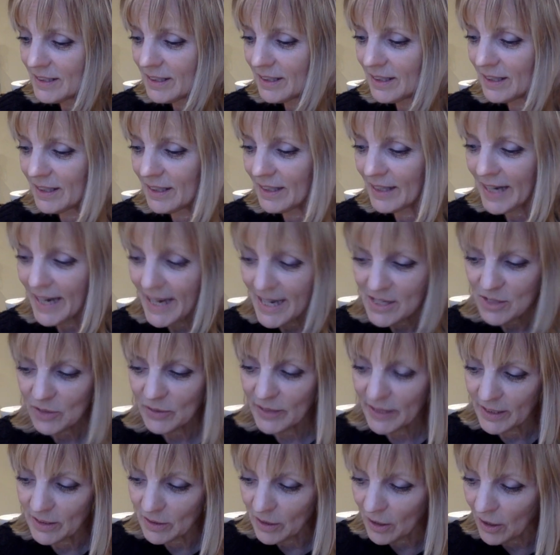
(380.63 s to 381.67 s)
uh,
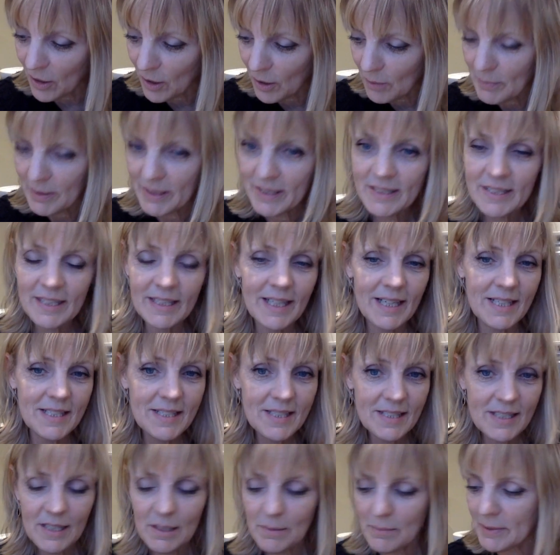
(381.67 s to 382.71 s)
hazelnut and almond. It has
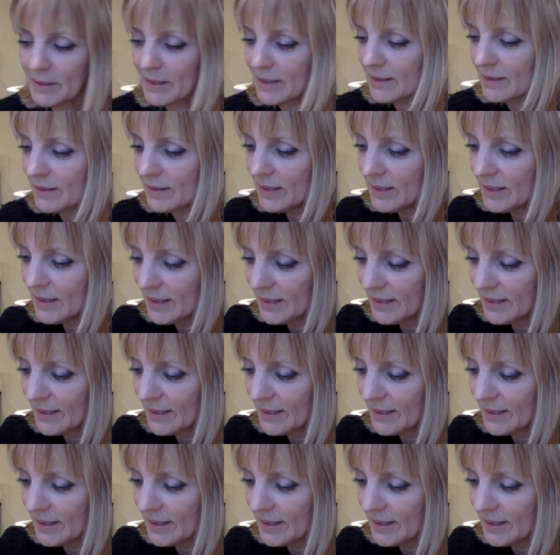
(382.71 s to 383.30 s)
cinnamon.